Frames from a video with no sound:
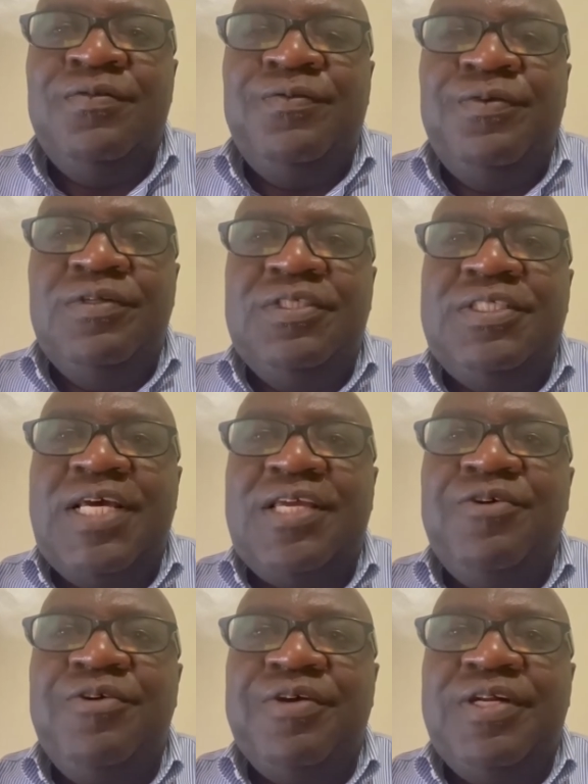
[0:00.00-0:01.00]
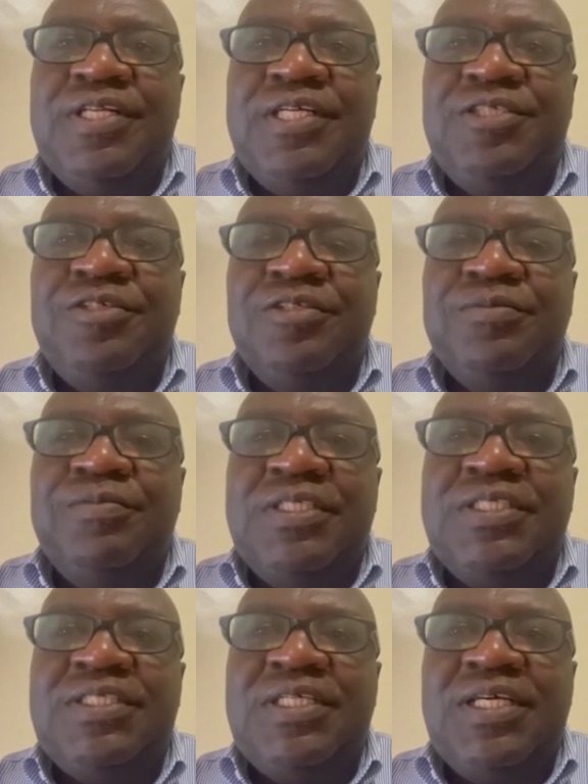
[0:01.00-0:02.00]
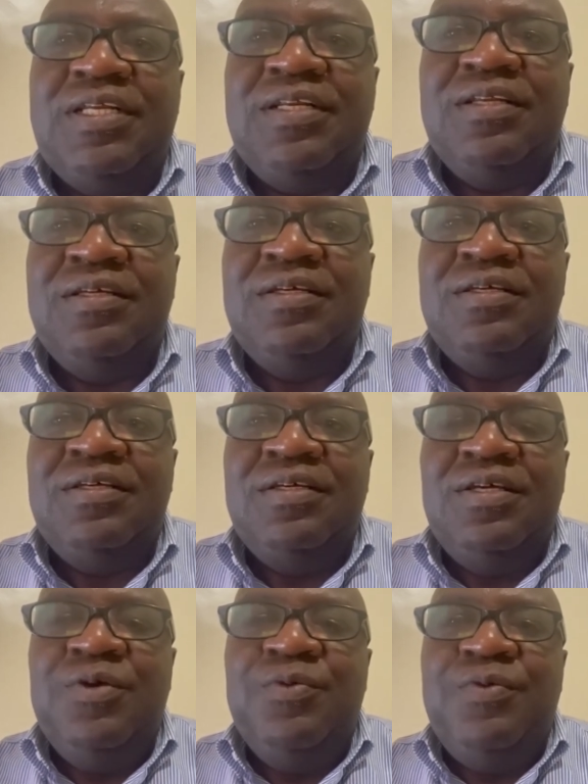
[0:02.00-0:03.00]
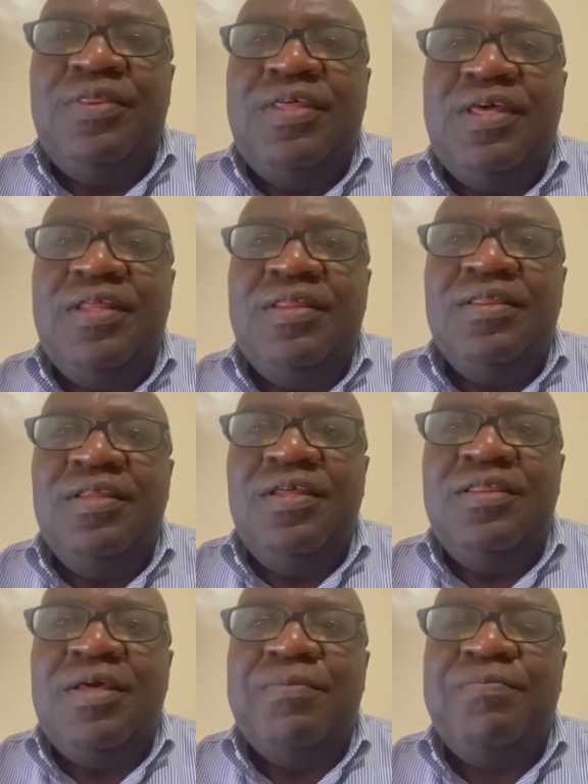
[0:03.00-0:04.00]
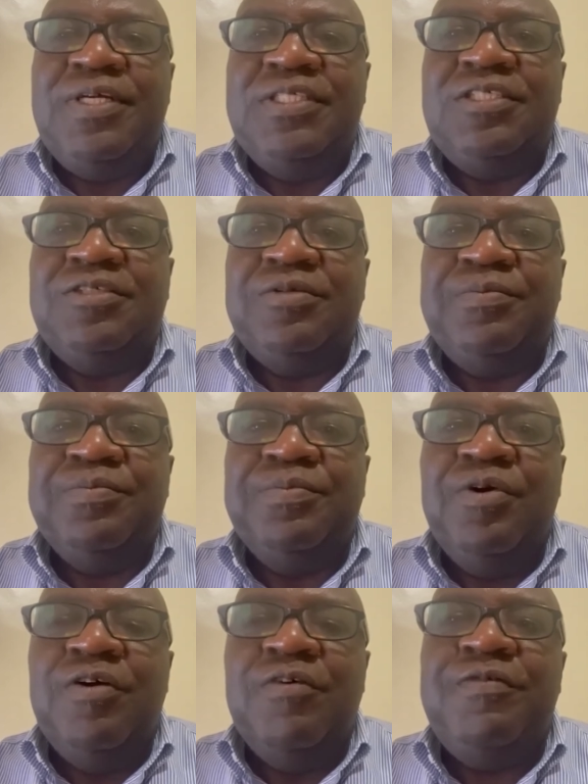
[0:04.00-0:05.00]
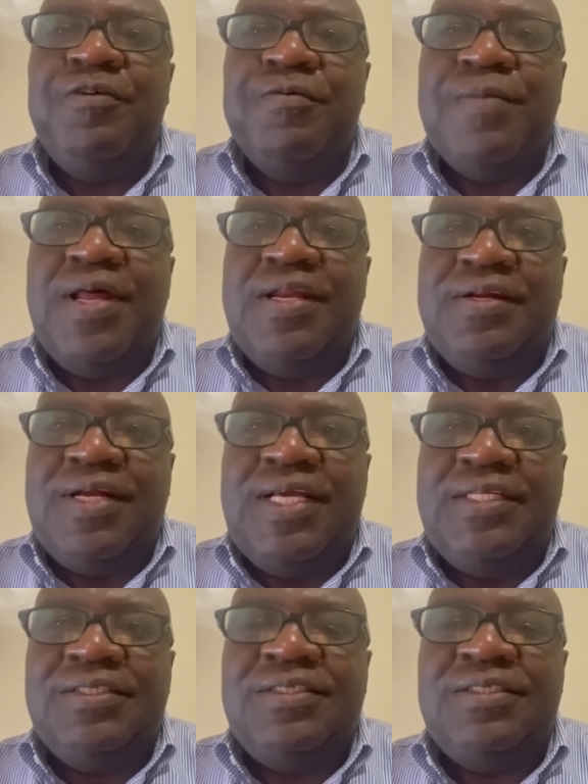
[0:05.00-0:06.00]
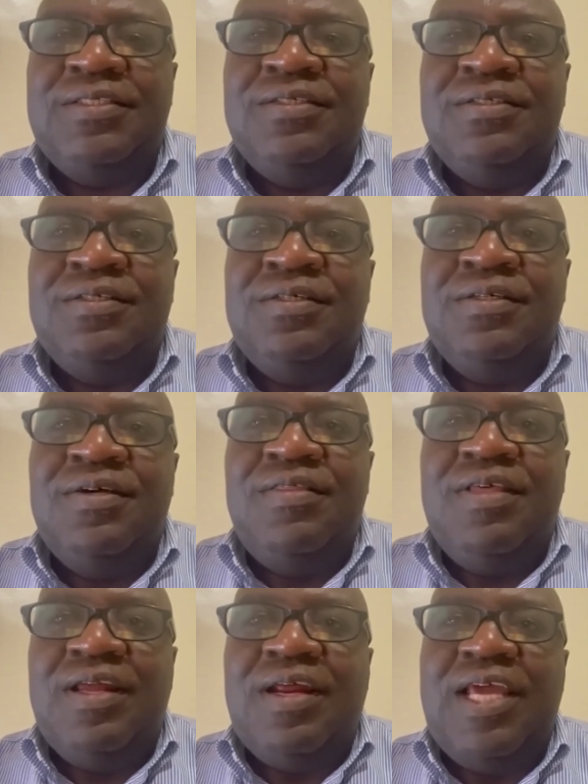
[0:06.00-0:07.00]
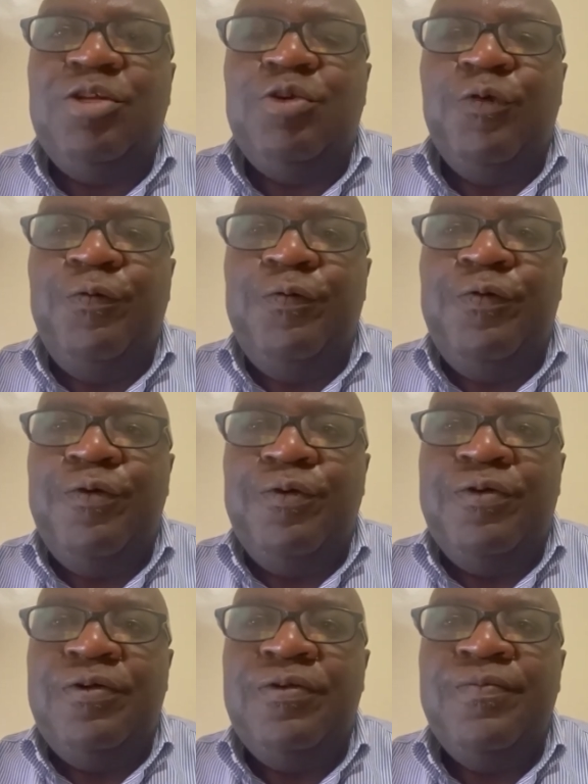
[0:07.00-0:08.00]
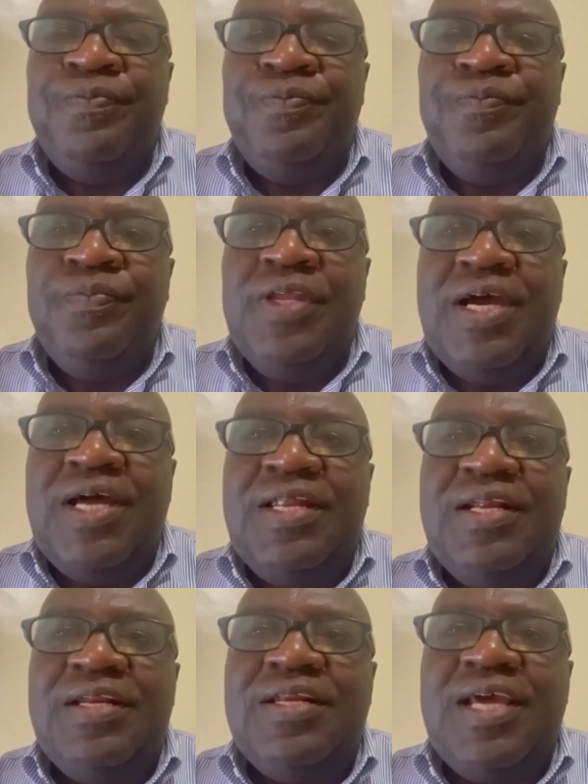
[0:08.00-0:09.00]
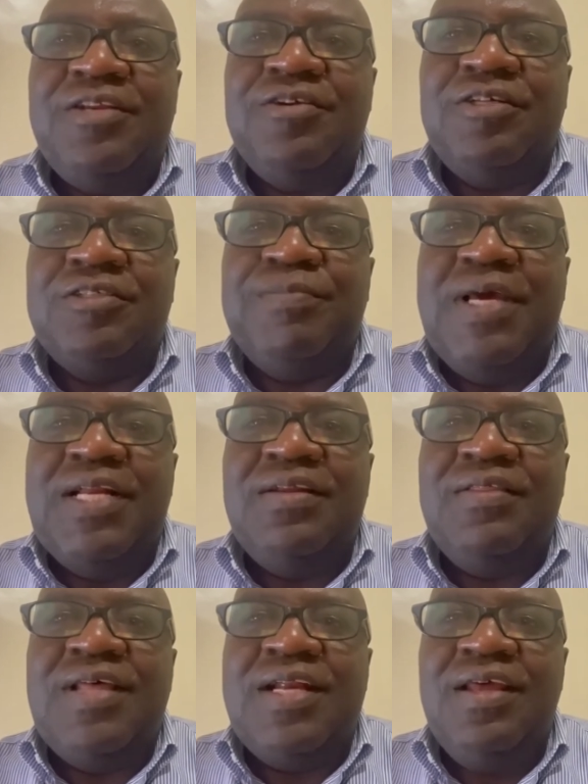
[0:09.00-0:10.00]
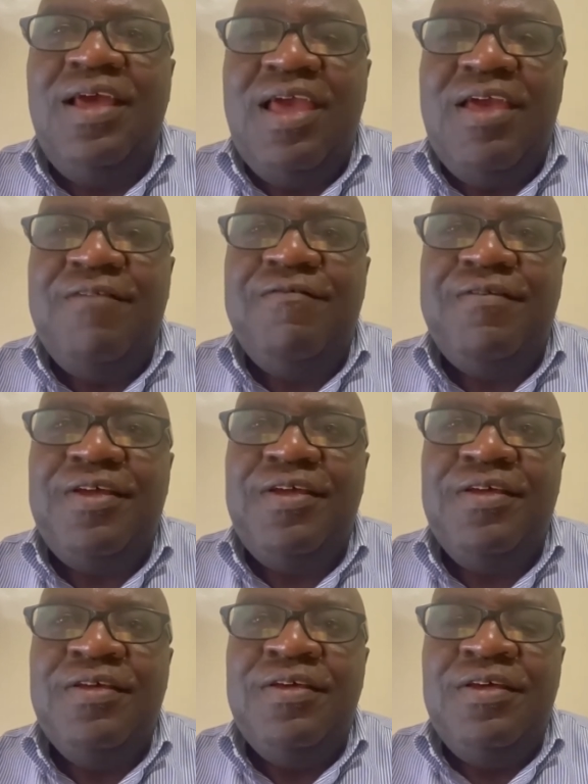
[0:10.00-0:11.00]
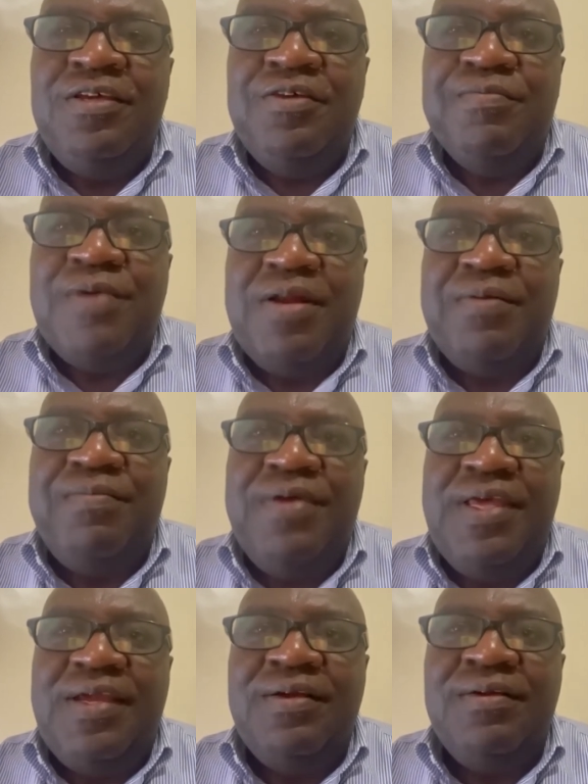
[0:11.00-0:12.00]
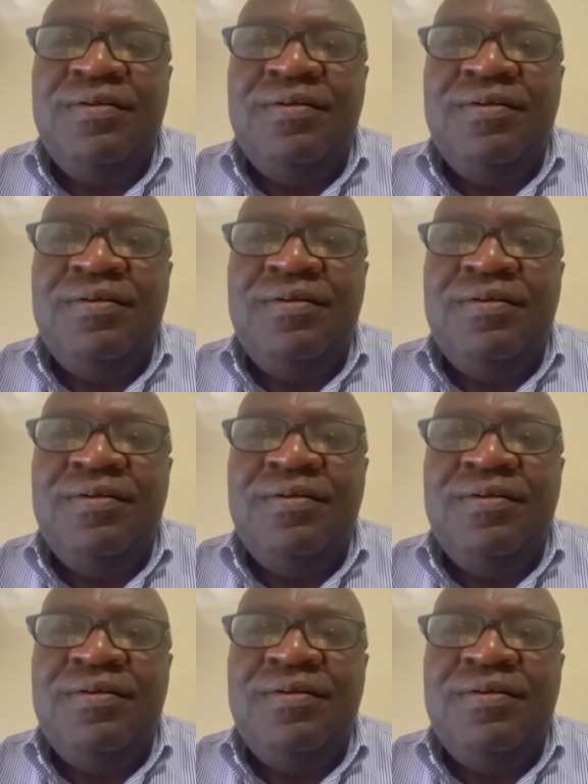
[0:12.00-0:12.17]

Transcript: Food security should be seen within the prism of human rights, the right to food, an entitlement that every human being